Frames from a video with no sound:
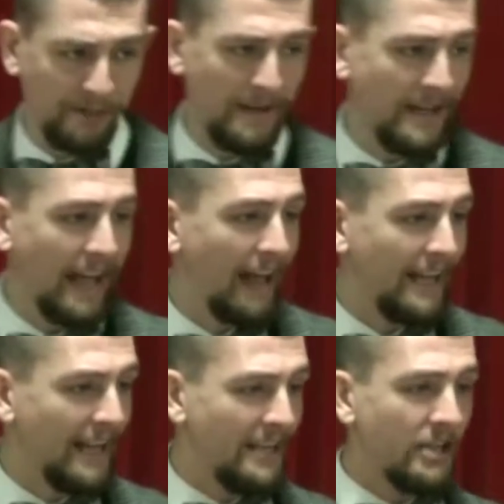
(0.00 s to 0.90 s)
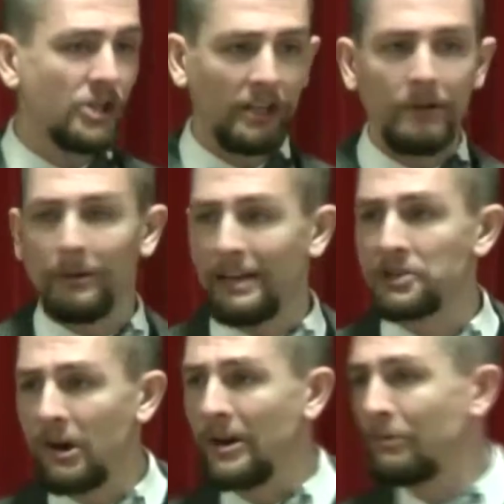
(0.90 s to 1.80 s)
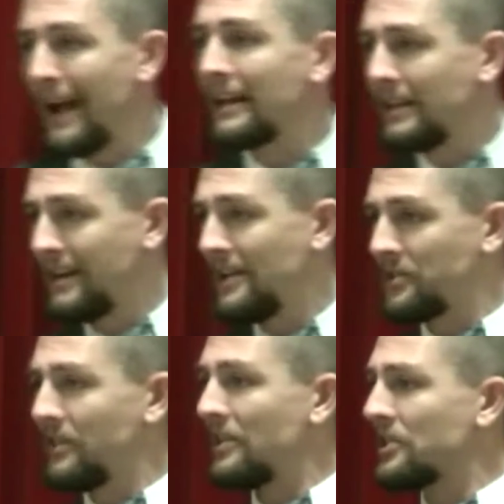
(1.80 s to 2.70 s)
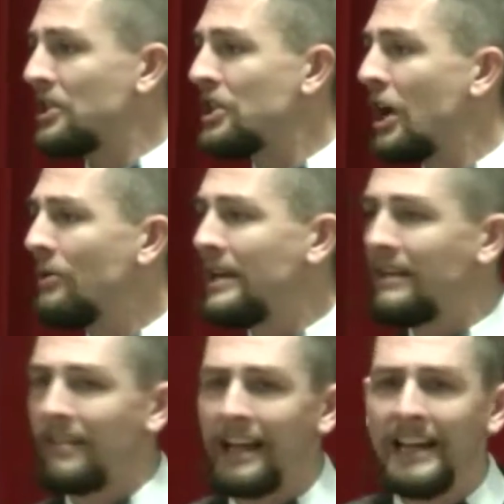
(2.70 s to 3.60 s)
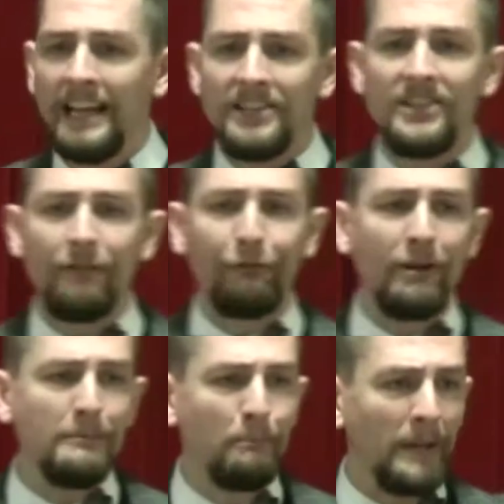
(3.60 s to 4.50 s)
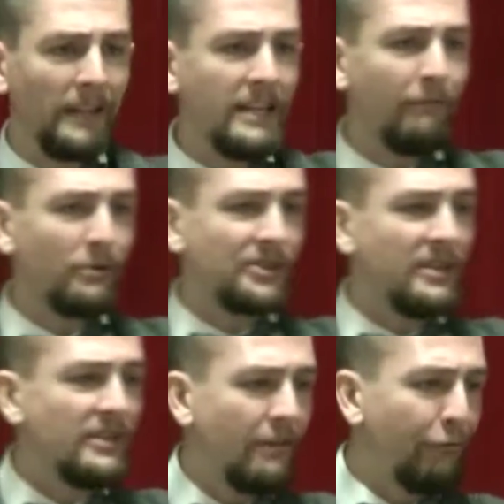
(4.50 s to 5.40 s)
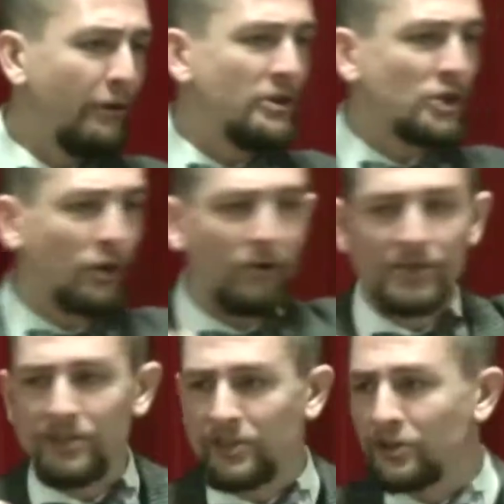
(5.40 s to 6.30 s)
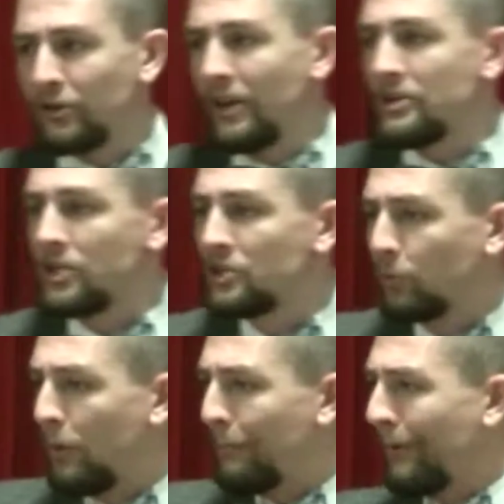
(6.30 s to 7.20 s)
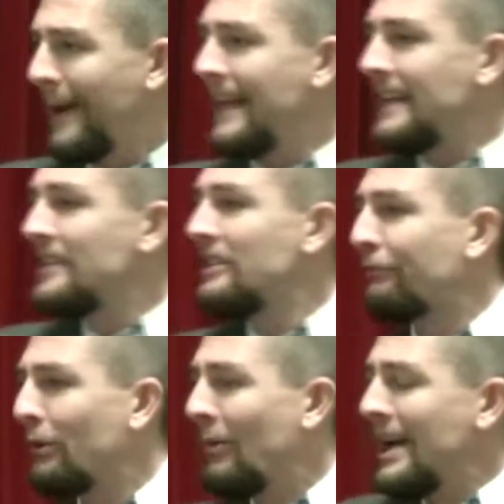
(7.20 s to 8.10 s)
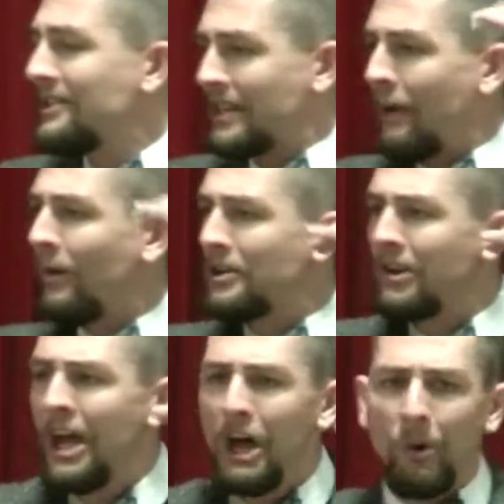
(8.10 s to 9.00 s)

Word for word: to me uh, initially when I started recognizing this and noting that different believers in different churches and traditions will pray in different ways. And I wondered,